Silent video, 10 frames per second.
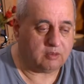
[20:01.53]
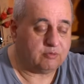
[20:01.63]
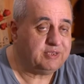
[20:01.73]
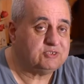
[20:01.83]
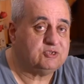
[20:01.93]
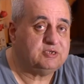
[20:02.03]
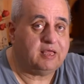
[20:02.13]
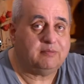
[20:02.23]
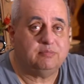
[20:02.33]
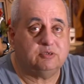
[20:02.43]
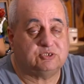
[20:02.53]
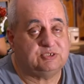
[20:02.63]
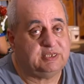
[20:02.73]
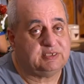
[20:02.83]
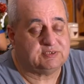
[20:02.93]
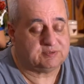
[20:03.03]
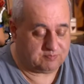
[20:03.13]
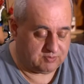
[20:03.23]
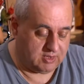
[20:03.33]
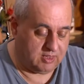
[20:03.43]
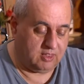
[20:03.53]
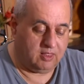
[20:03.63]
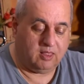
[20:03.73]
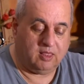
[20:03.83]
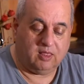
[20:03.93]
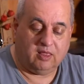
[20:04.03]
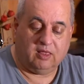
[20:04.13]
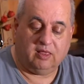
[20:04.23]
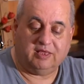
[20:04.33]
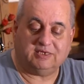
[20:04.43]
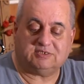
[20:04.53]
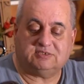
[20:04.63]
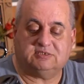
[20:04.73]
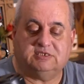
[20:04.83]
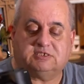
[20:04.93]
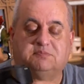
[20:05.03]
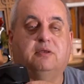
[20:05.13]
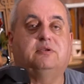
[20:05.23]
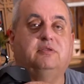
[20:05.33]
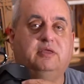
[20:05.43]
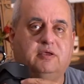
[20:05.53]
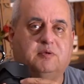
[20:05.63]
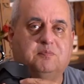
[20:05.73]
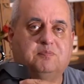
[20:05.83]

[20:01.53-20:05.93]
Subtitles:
Reason number 6 is this button here,